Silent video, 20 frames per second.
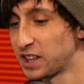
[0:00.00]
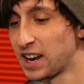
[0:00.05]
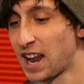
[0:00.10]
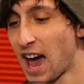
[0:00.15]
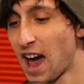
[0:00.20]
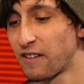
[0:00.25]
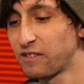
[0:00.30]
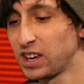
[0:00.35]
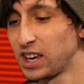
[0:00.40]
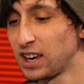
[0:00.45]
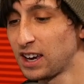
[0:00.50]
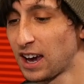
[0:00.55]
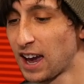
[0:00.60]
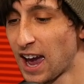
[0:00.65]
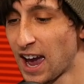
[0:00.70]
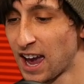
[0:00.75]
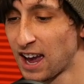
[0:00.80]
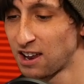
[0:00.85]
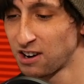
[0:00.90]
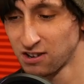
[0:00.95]
Navi,
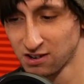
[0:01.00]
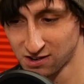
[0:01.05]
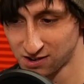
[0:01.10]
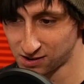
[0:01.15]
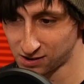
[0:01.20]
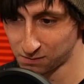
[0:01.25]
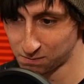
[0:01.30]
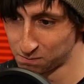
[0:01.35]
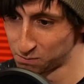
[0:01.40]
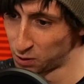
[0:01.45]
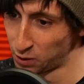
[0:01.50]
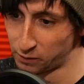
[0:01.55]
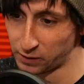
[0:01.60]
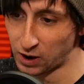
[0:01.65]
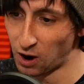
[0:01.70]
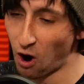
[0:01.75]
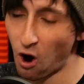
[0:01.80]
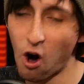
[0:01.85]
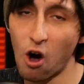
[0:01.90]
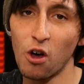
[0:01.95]
and moving
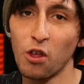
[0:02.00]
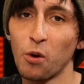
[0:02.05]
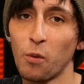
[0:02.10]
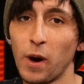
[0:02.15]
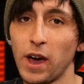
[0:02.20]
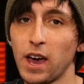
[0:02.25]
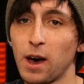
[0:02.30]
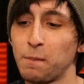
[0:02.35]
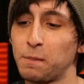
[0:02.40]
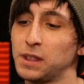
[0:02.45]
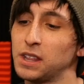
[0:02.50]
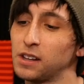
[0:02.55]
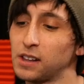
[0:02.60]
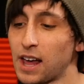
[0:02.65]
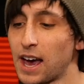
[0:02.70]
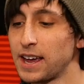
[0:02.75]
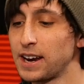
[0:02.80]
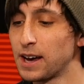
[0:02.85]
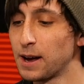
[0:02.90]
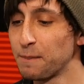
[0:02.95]
all the way up in the
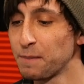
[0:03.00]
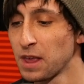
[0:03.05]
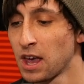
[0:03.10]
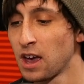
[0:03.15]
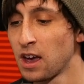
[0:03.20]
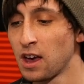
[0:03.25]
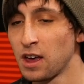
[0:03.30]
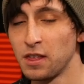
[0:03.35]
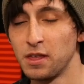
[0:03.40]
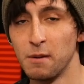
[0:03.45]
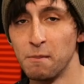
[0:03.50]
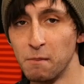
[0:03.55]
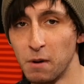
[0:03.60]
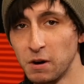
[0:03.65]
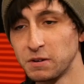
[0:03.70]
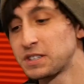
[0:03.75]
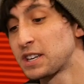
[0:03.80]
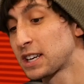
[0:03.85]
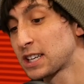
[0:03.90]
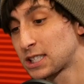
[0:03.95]
lineup, the
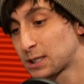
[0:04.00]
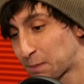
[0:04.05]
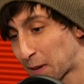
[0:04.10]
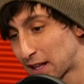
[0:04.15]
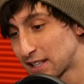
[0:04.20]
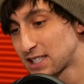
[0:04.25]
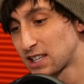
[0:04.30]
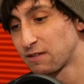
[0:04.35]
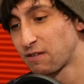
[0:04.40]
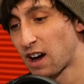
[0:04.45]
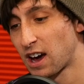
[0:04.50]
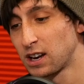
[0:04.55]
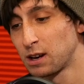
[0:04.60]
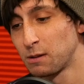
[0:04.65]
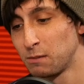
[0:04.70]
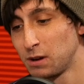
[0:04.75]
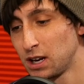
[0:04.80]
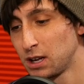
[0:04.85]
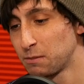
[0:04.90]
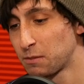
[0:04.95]
most expensive Honda
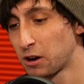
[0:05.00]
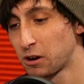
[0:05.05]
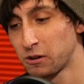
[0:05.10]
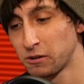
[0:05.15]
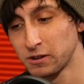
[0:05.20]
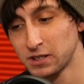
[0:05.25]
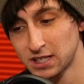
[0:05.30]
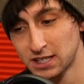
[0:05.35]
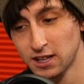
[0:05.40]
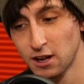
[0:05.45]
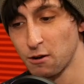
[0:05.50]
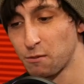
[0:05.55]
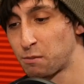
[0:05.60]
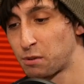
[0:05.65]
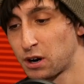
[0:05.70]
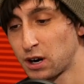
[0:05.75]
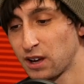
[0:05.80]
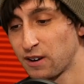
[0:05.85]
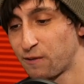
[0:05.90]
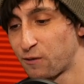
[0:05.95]
MiniMoto is still
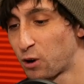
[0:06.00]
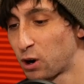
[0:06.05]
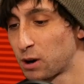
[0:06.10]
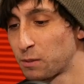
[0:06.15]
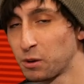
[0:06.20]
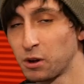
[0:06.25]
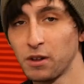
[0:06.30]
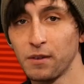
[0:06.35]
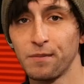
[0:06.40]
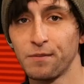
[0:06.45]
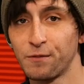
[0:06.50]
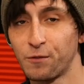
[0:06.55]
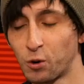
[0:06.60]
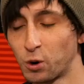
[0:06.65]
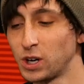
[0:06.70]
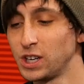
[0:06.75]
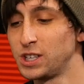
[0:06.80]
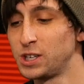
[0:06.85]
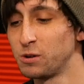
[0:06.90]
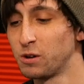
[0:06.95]
pretty affordable,
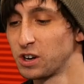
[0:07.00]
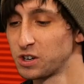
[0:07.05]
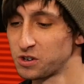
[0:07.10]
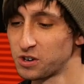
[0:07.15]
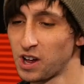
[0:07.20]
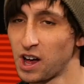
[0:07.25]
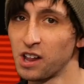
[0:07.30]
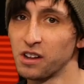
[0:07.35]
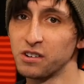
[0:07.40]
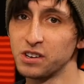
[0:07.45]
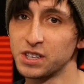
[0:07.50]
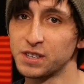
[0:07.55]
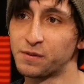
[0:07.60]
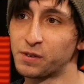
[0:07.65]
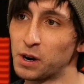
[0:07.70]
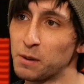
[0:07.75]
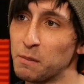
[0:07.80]
$4,200 for a